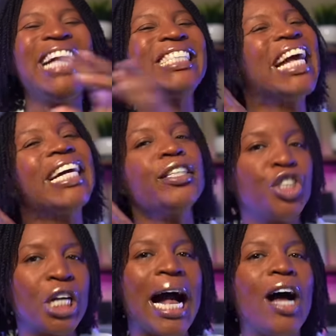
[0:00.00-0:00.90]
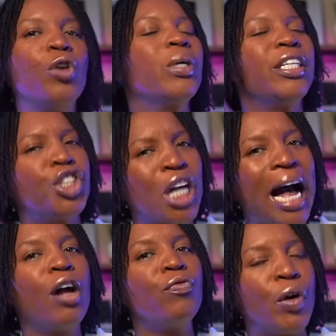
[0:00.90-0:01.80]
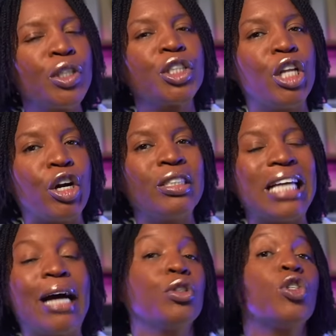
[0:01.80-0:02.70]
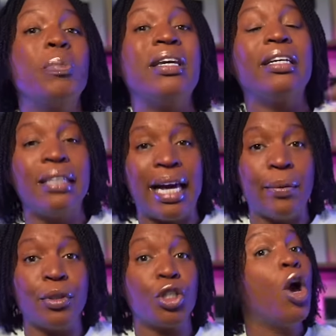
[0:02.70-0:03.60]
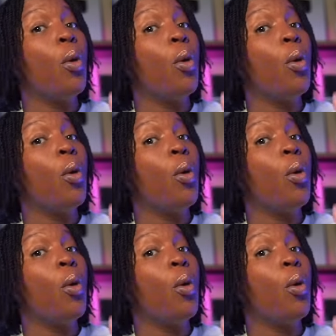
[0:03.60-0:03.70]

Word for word: It's like a child. When a child first learns how to speak a language,